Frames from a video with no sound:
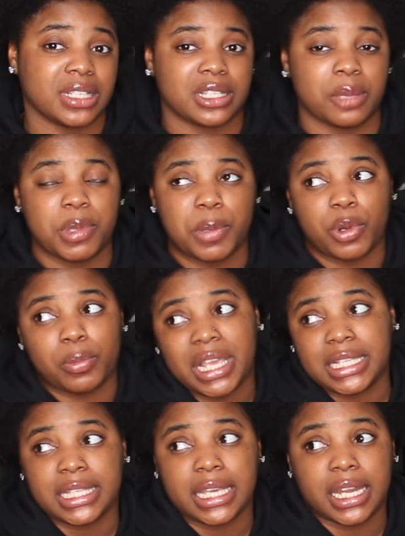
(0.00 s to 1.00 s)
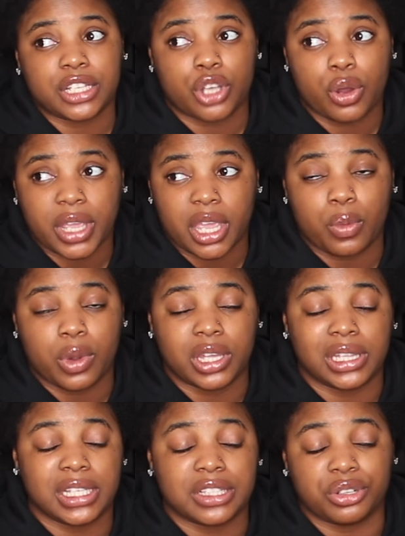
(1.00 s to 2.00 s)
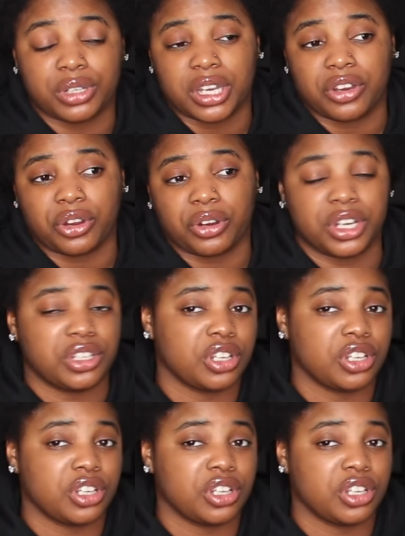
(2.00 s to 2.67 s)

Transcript: Some people may see it as, okay, well, at least they're getting her in